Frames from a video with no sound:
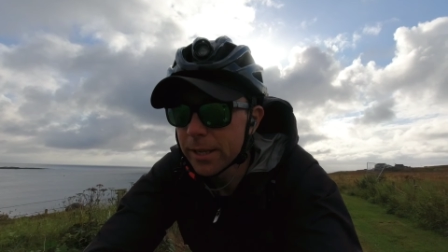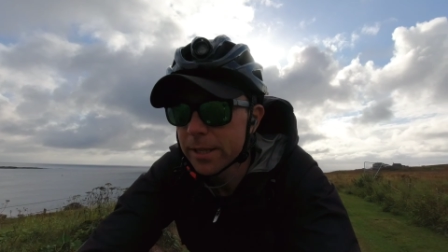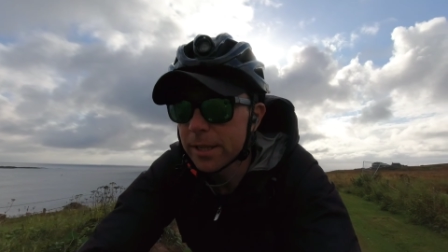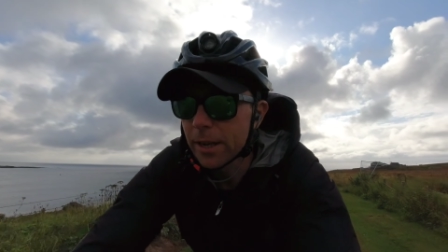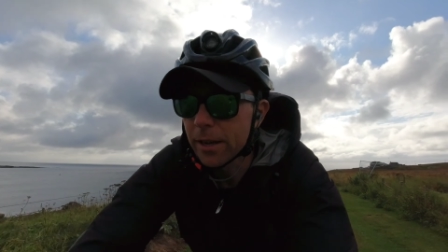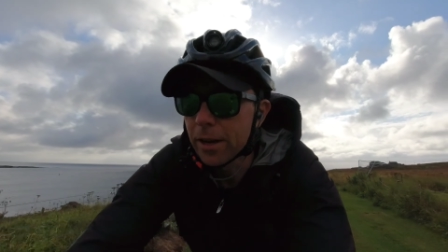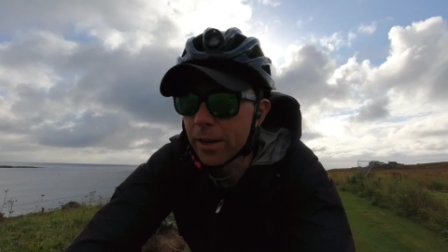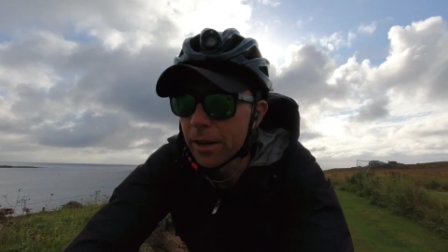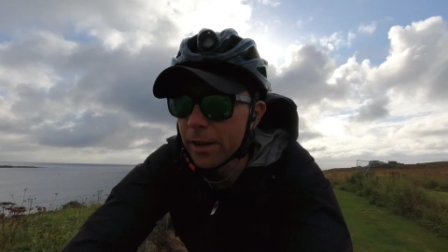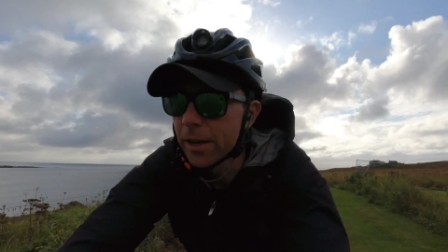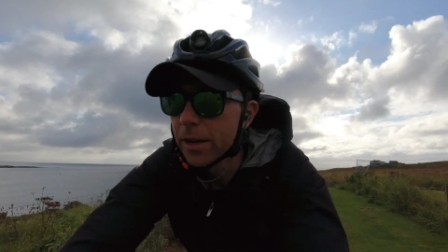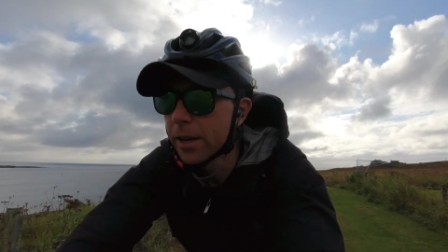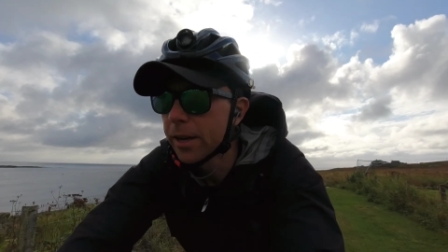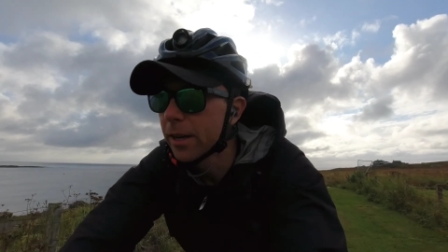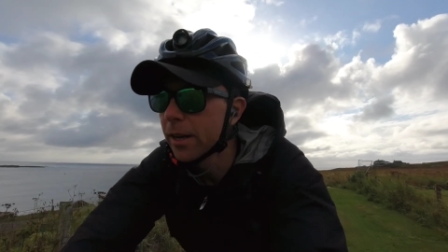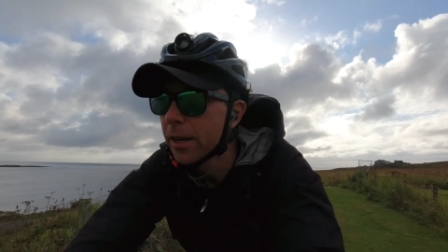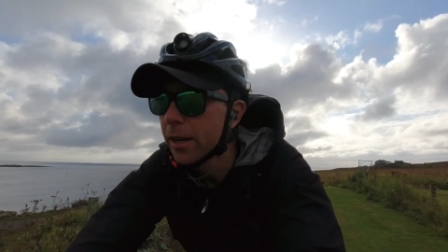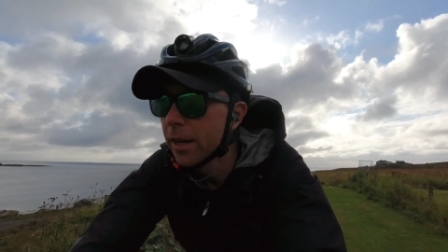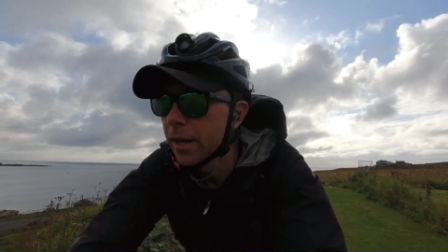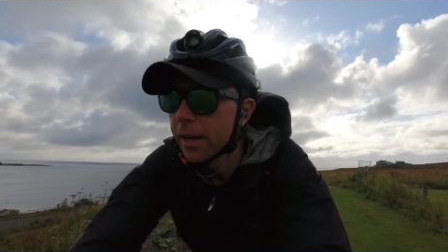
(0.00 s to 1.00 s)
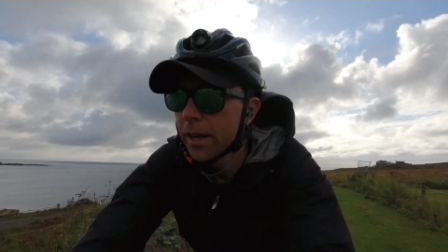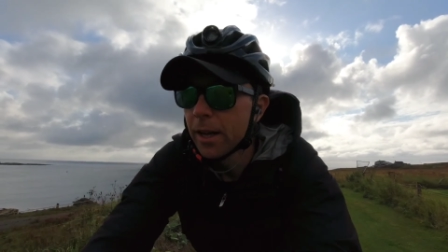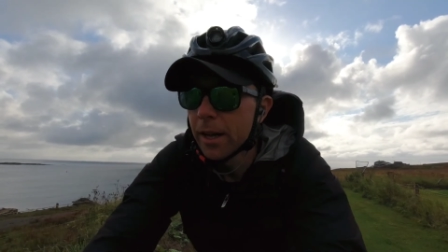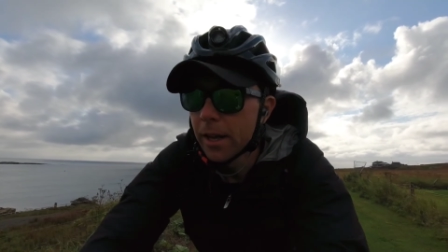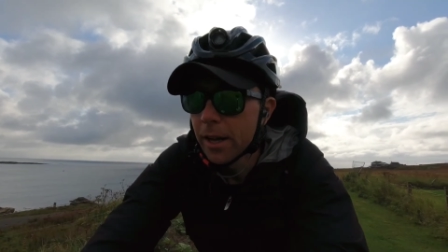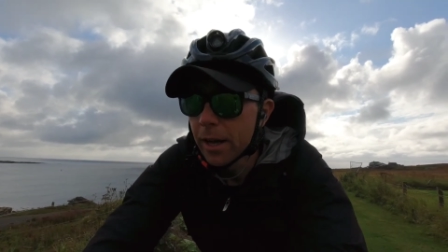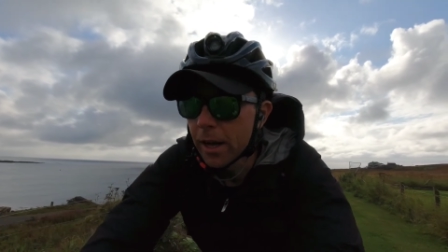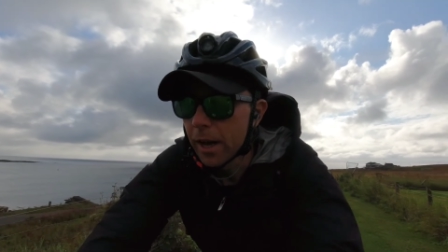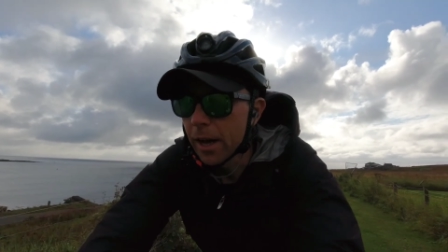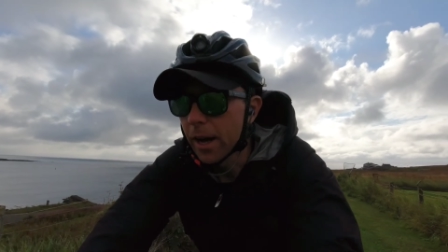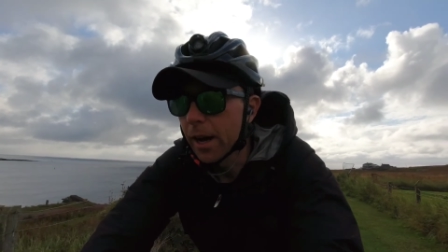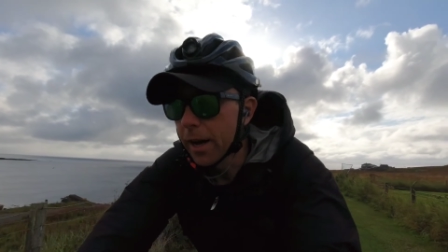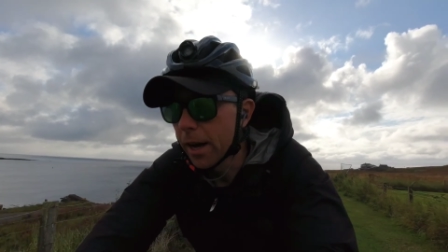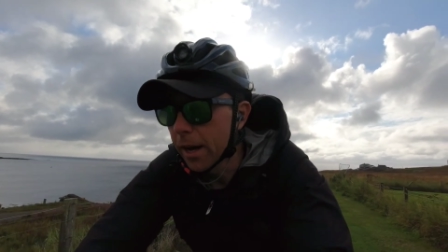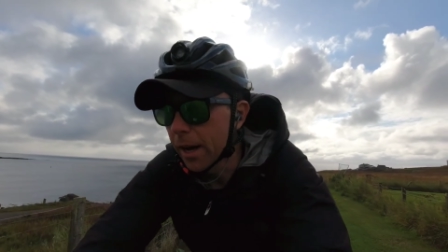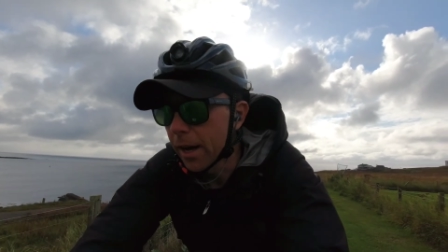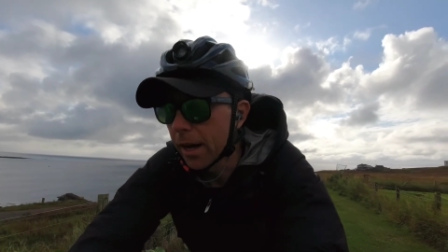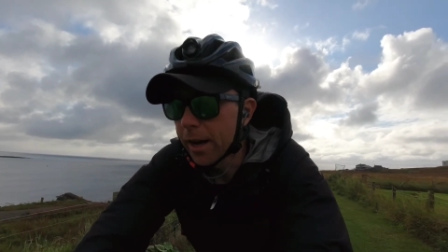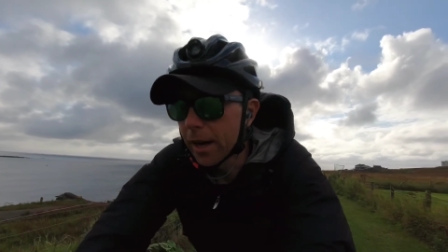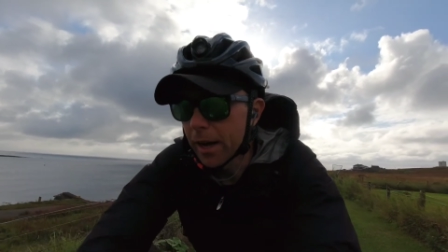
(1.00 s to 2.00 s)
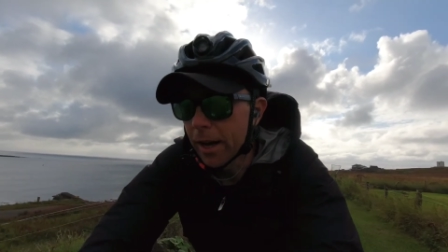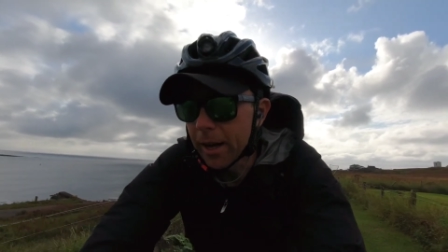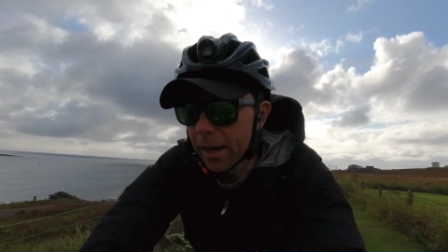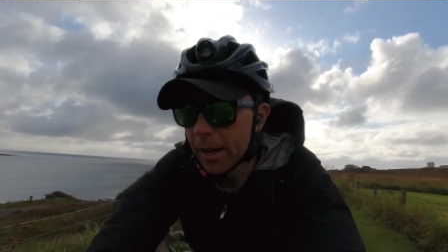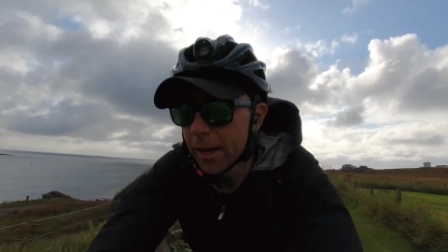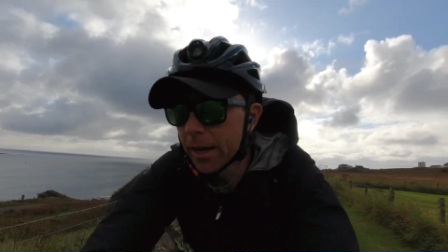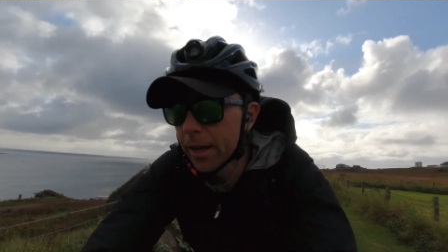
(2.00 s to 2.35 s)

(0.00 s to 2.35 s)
So, uh,